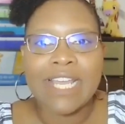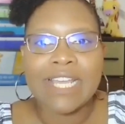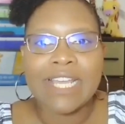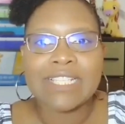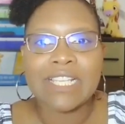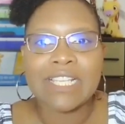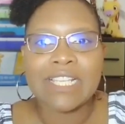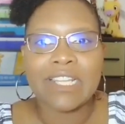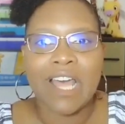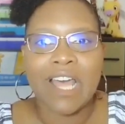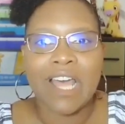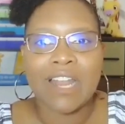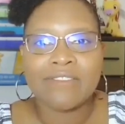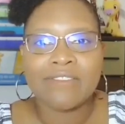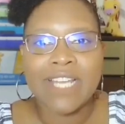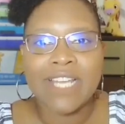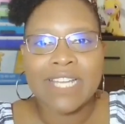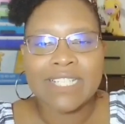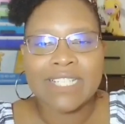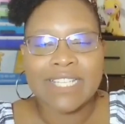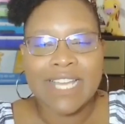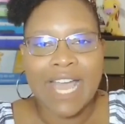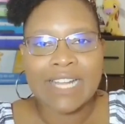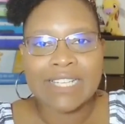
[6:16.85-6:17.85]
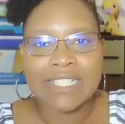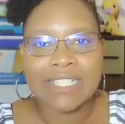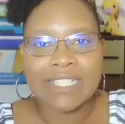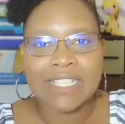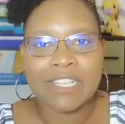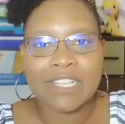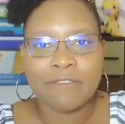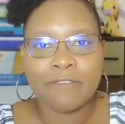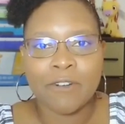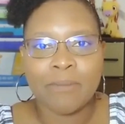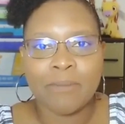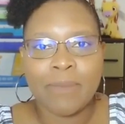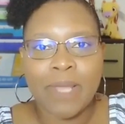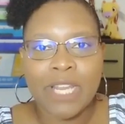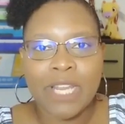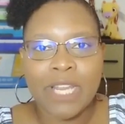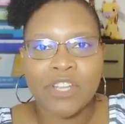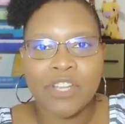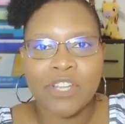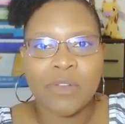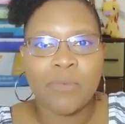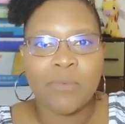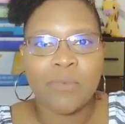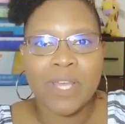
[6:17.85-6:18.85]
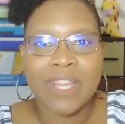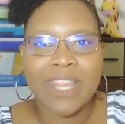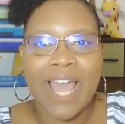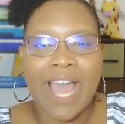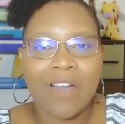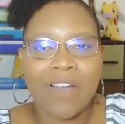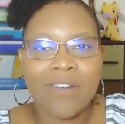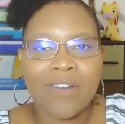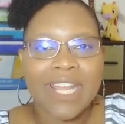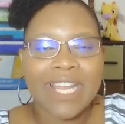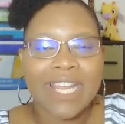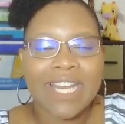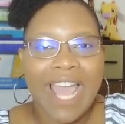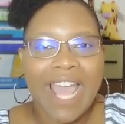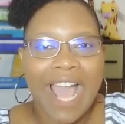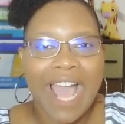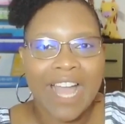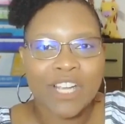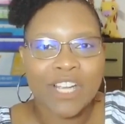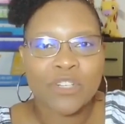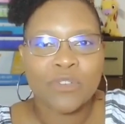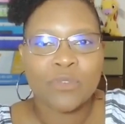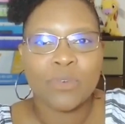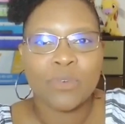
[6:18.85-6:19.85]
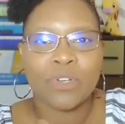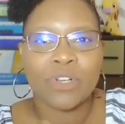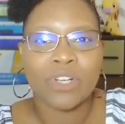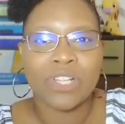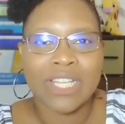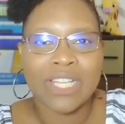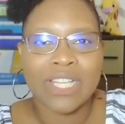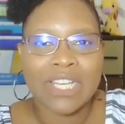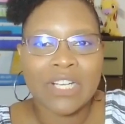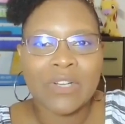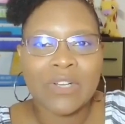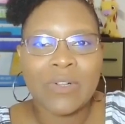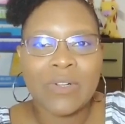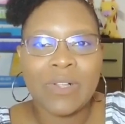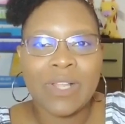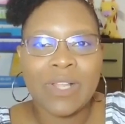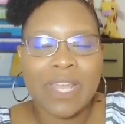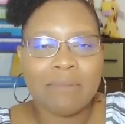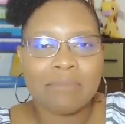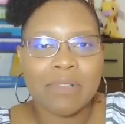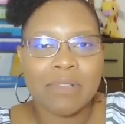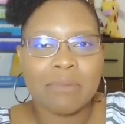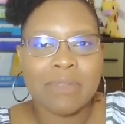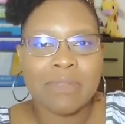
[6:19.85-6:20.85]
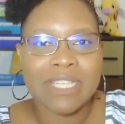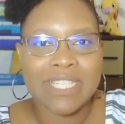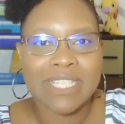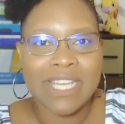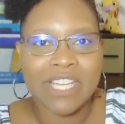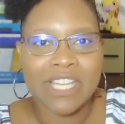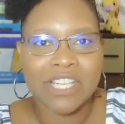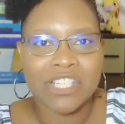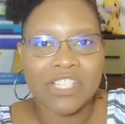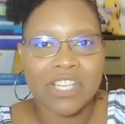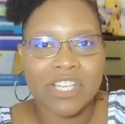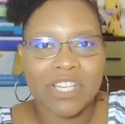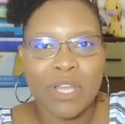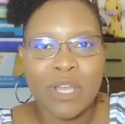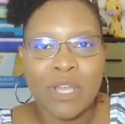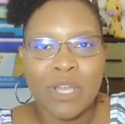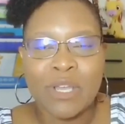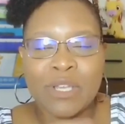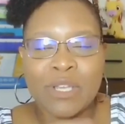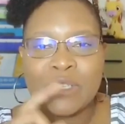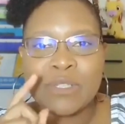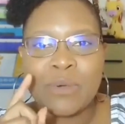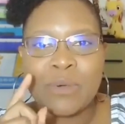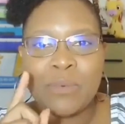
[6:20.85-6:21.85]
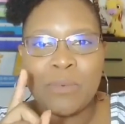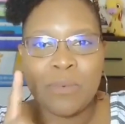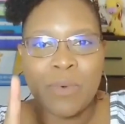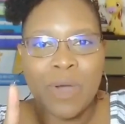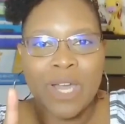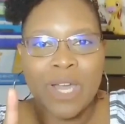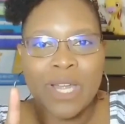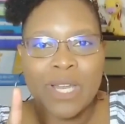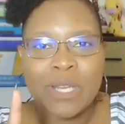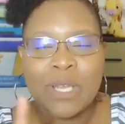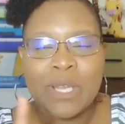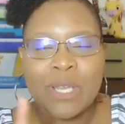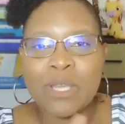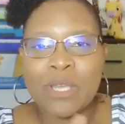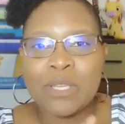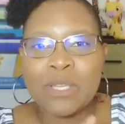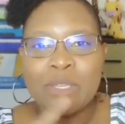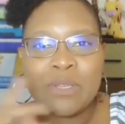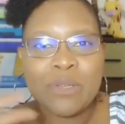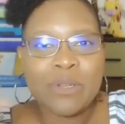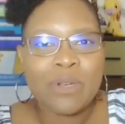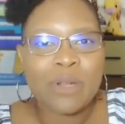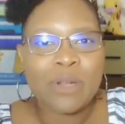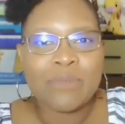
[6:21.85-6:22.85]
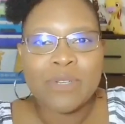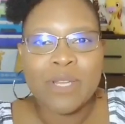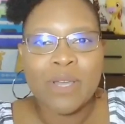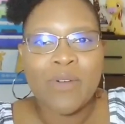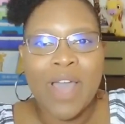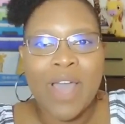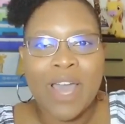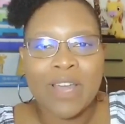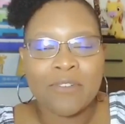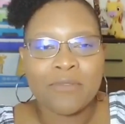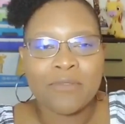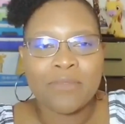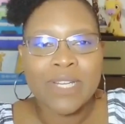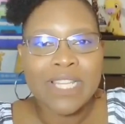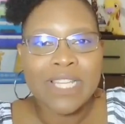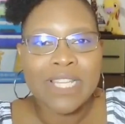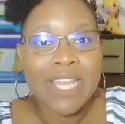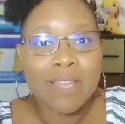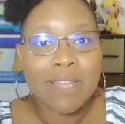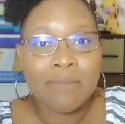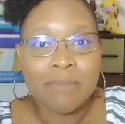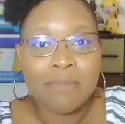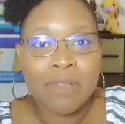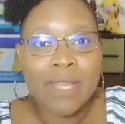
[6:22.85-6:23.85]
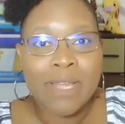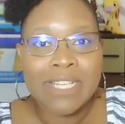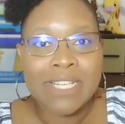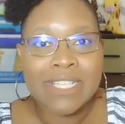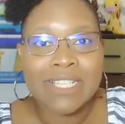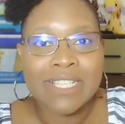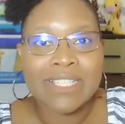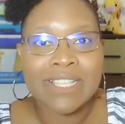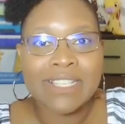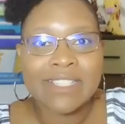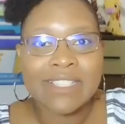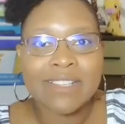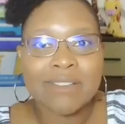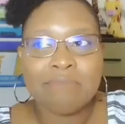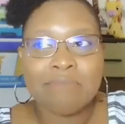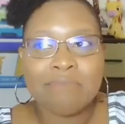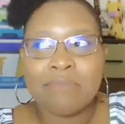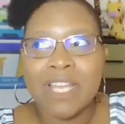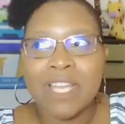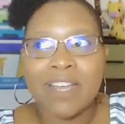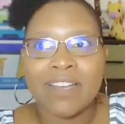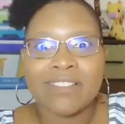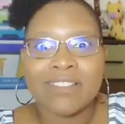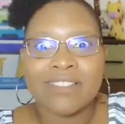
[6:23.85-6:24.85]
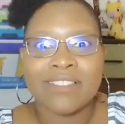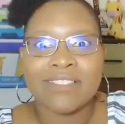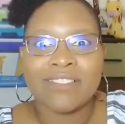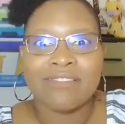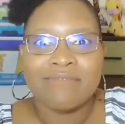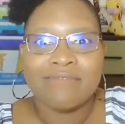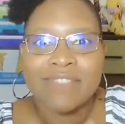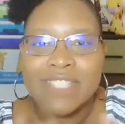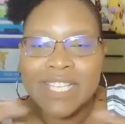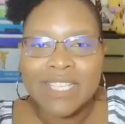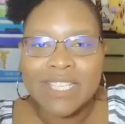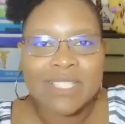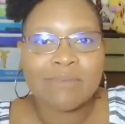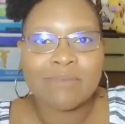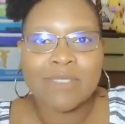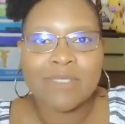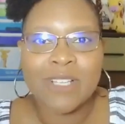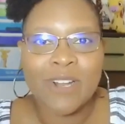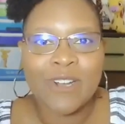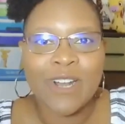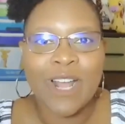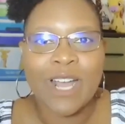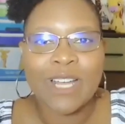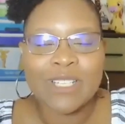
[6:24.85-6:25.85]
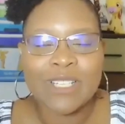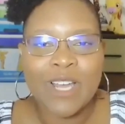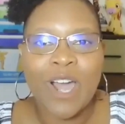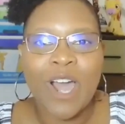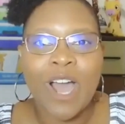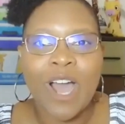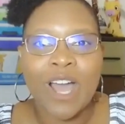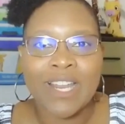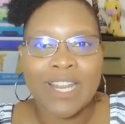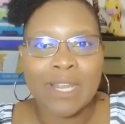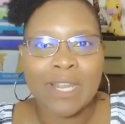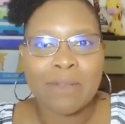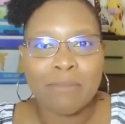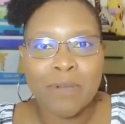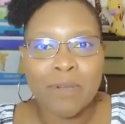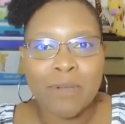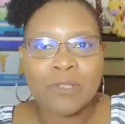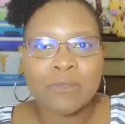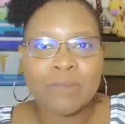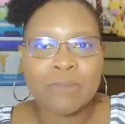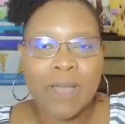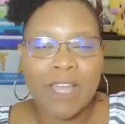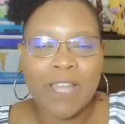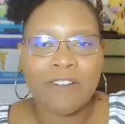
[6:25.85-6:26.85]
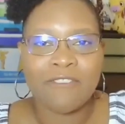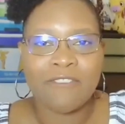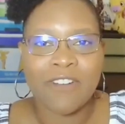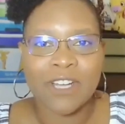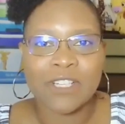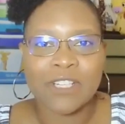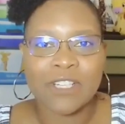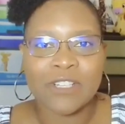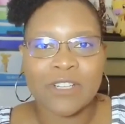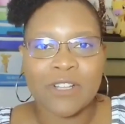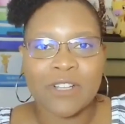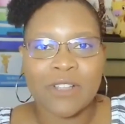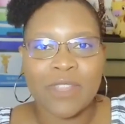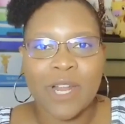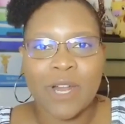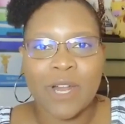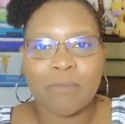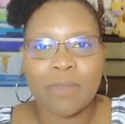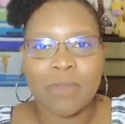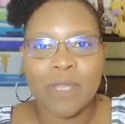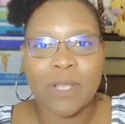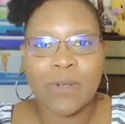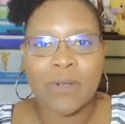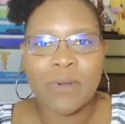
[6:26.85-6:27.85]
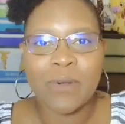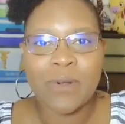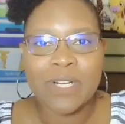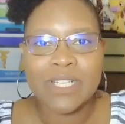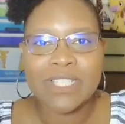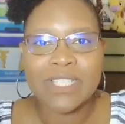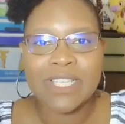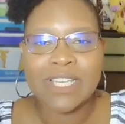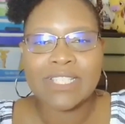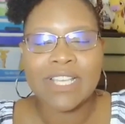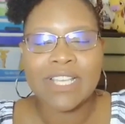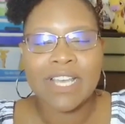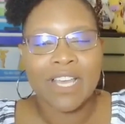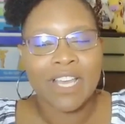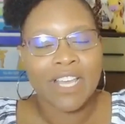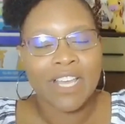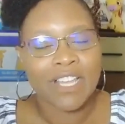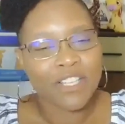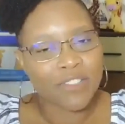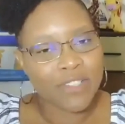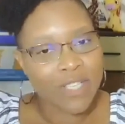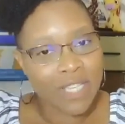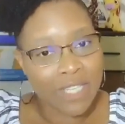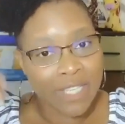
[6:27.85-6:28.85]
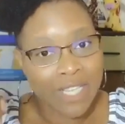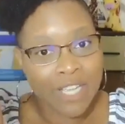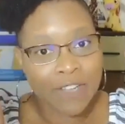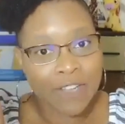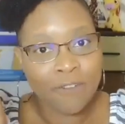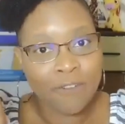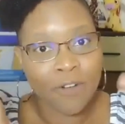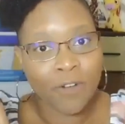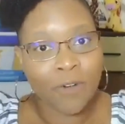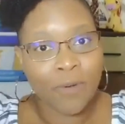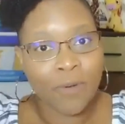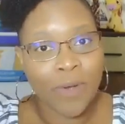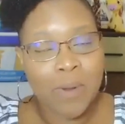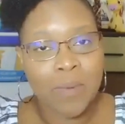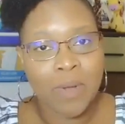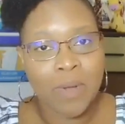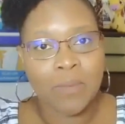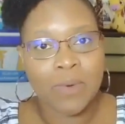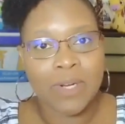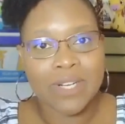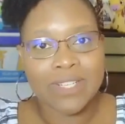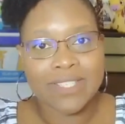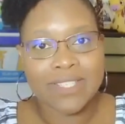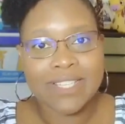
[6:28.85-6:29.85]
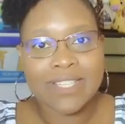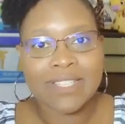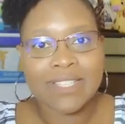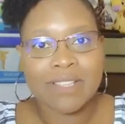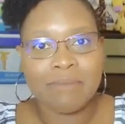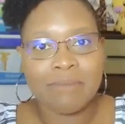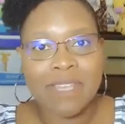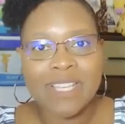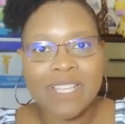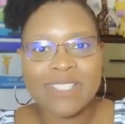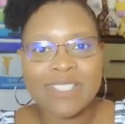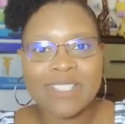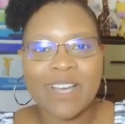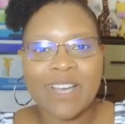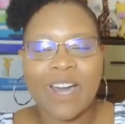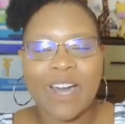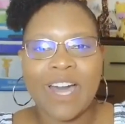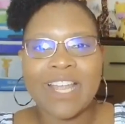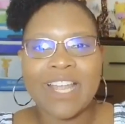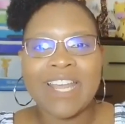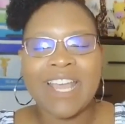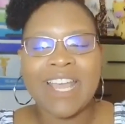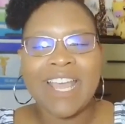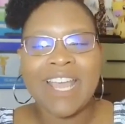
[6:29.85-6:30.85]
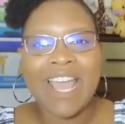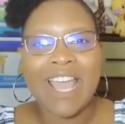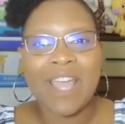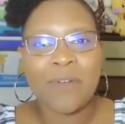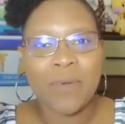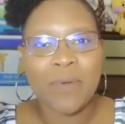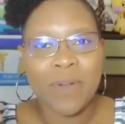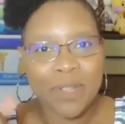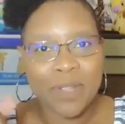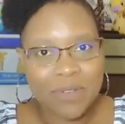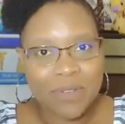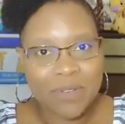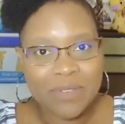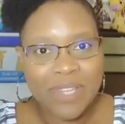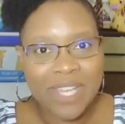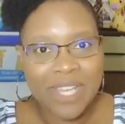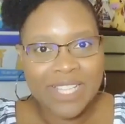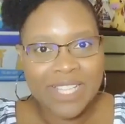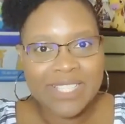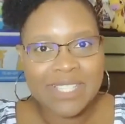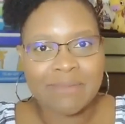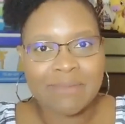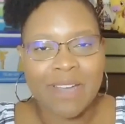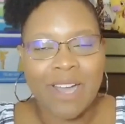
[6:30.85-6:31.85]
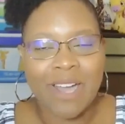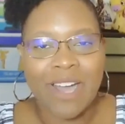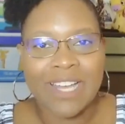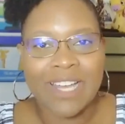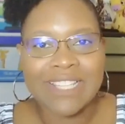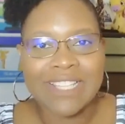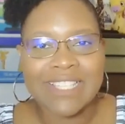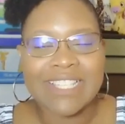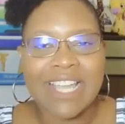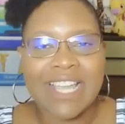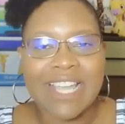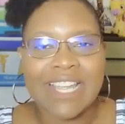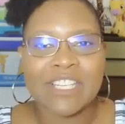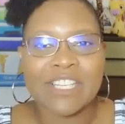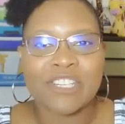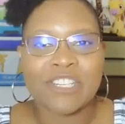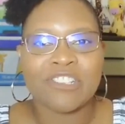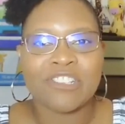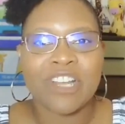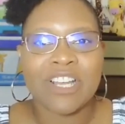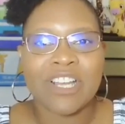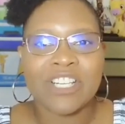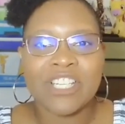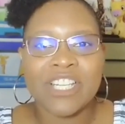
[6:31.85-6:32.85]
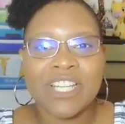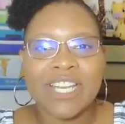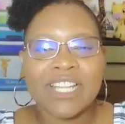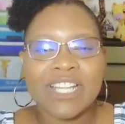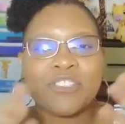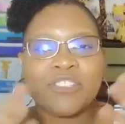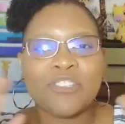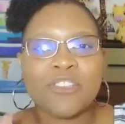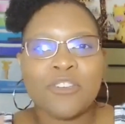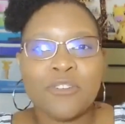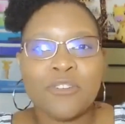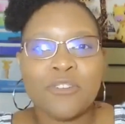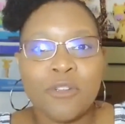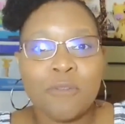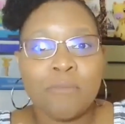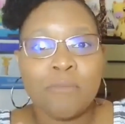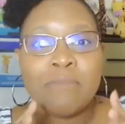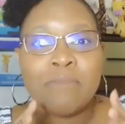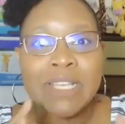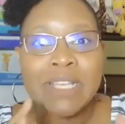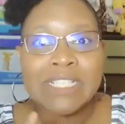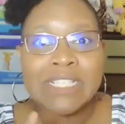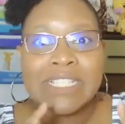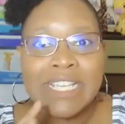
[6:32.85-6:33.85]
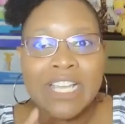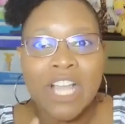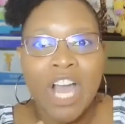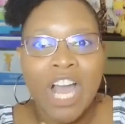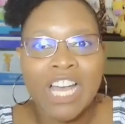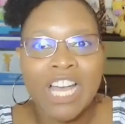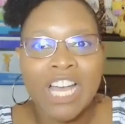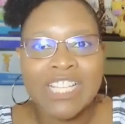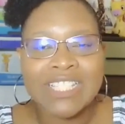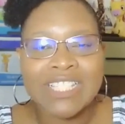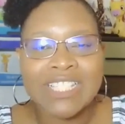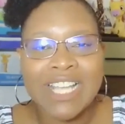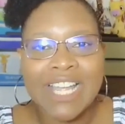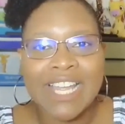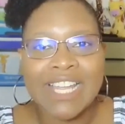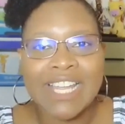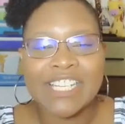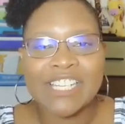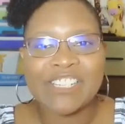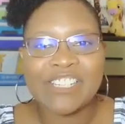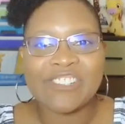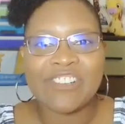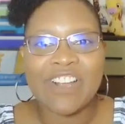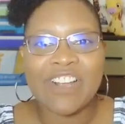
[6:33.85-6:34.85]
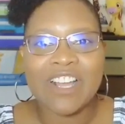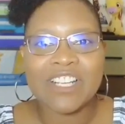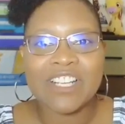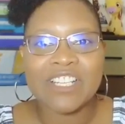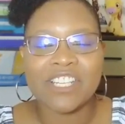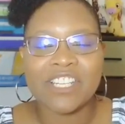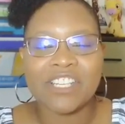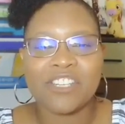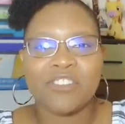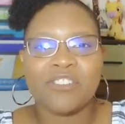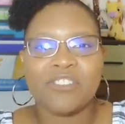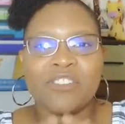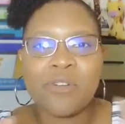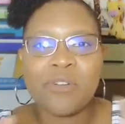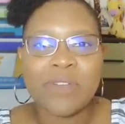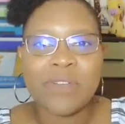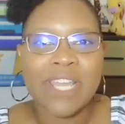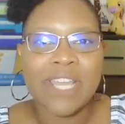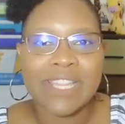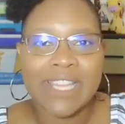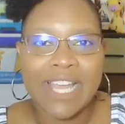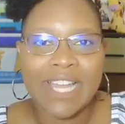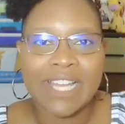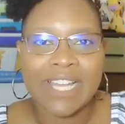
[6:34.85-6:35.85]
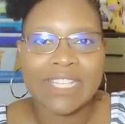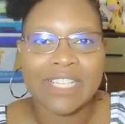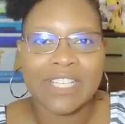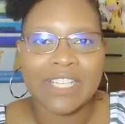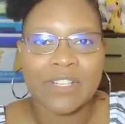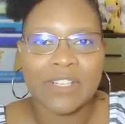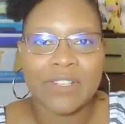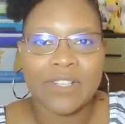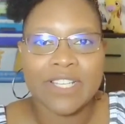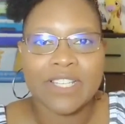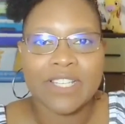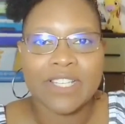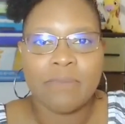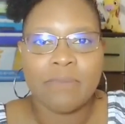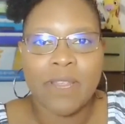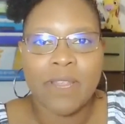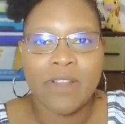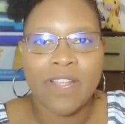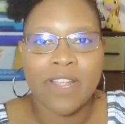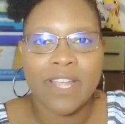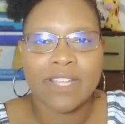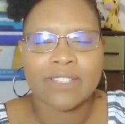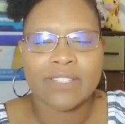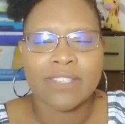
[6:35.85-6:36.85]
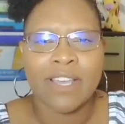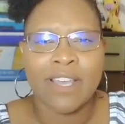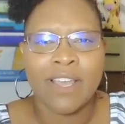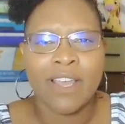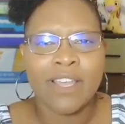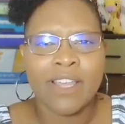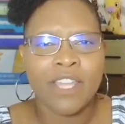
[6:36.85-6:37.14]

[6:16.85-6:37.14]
It's a lot of didactic information without any actual clinical implementation. So 1, you don't know how to really implement a system because systems are not taught in most myofunctional therapy courses. There's a link for a great one where a system is taught and where you do get some on-site instruction. And 2, you're missing on-site instruction. You don't get that clinical experience.